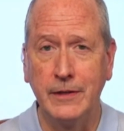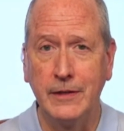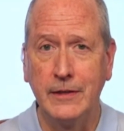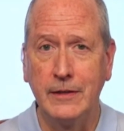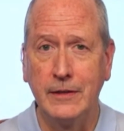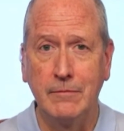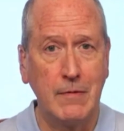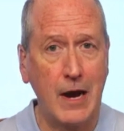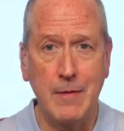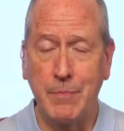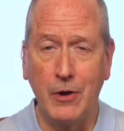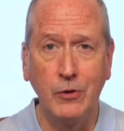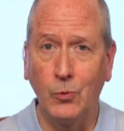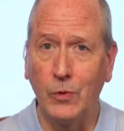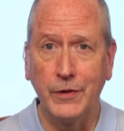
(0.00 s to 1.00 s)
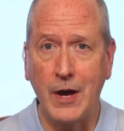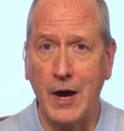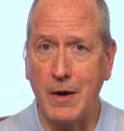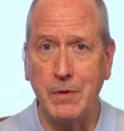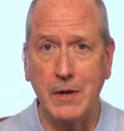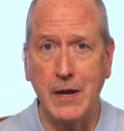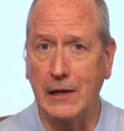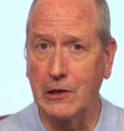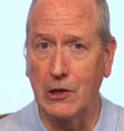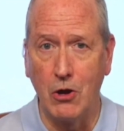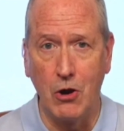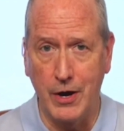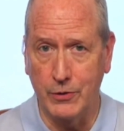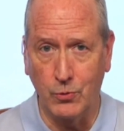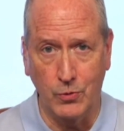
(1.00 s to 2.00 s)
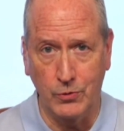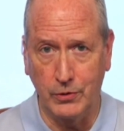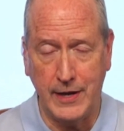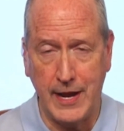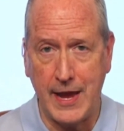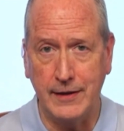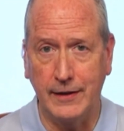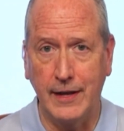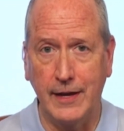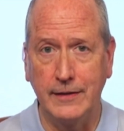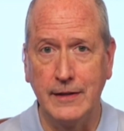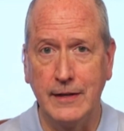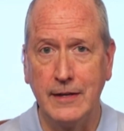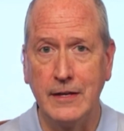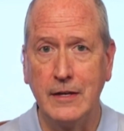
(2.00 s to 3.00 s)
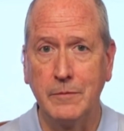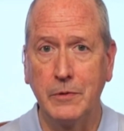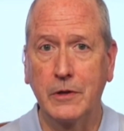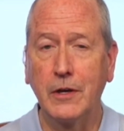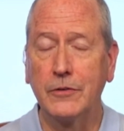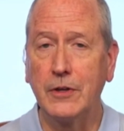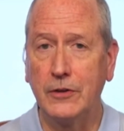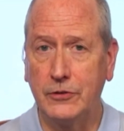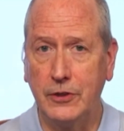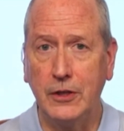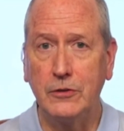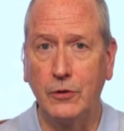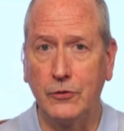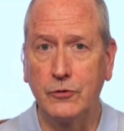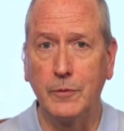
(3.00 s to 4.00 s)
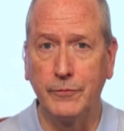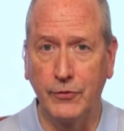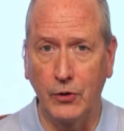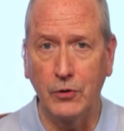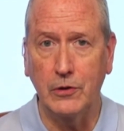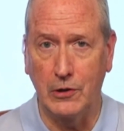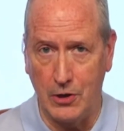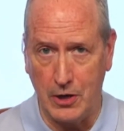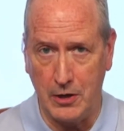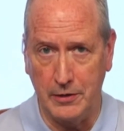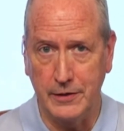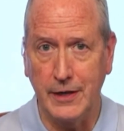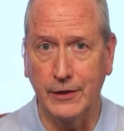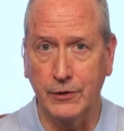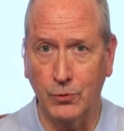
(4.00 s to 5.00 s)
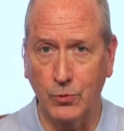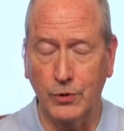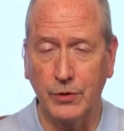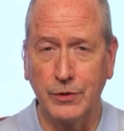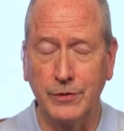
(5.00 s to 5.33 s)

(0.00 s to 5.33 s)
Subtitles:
My opponent will not be a law and order candidate because they seek to subvert law and order.